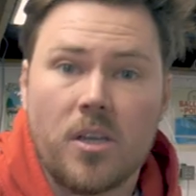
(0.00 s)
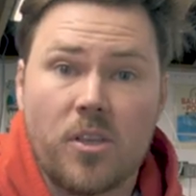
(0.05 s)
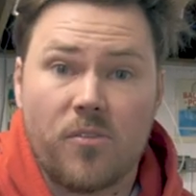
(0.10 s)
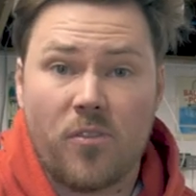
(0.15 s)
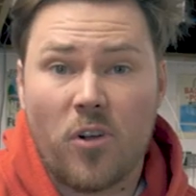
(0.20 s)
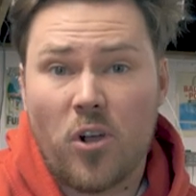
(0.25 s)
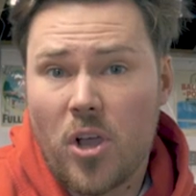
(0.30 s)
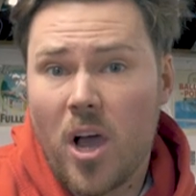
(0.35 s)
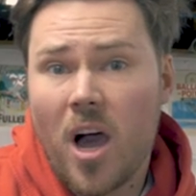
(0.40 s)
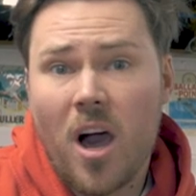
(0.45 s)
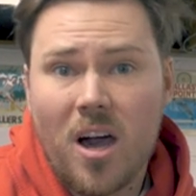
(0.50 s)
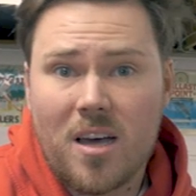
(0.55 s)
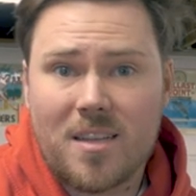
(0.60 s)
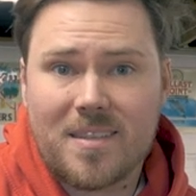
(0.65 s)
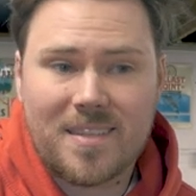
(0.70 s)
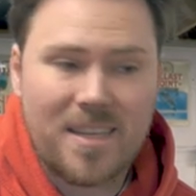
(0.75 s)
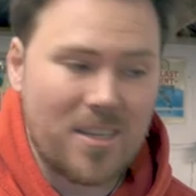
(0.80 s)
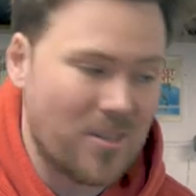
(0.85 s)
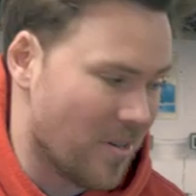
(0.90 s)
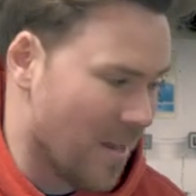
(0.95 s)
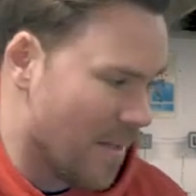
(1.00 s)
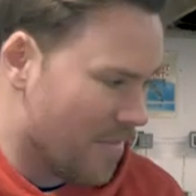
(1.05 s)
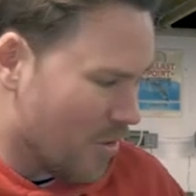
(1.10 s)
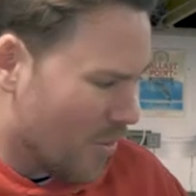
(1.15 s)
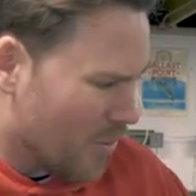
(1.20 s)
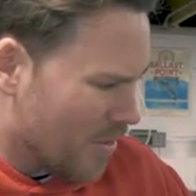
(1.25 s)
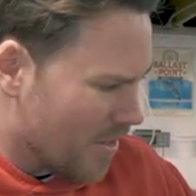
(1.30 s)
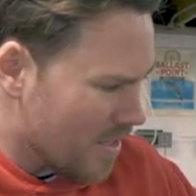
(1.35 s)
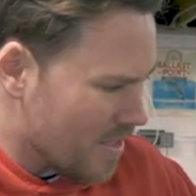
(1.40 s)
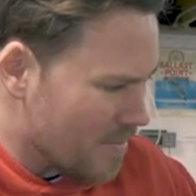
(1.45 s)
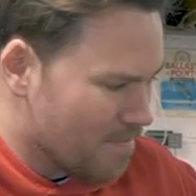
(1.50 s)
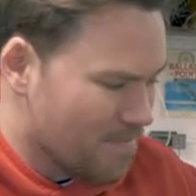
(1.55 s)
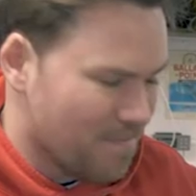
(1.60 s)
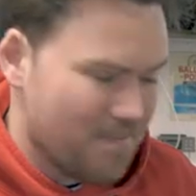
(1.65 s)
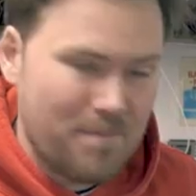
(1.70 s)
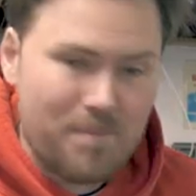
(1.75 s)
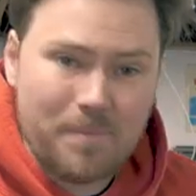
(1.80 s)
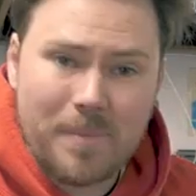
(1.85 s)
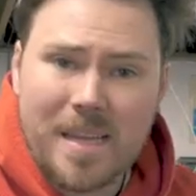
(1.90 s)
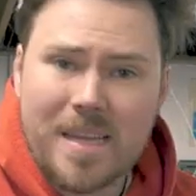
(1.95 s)
You've got your heart set on having one of these
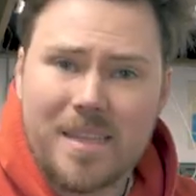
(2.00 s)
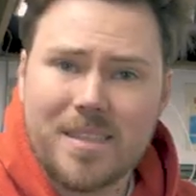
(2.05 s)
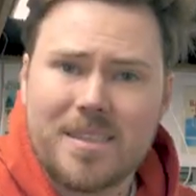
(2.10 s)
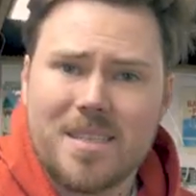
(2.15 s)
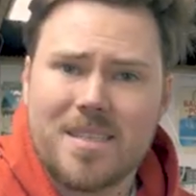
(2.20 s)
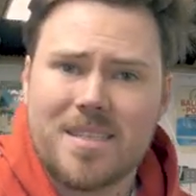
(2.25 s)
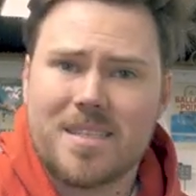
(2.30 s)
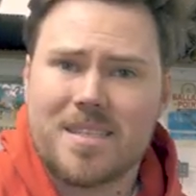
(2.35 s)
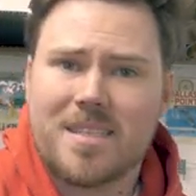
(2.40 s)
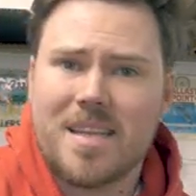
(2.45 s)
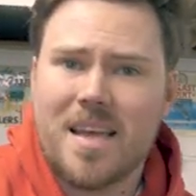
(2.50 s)
big disc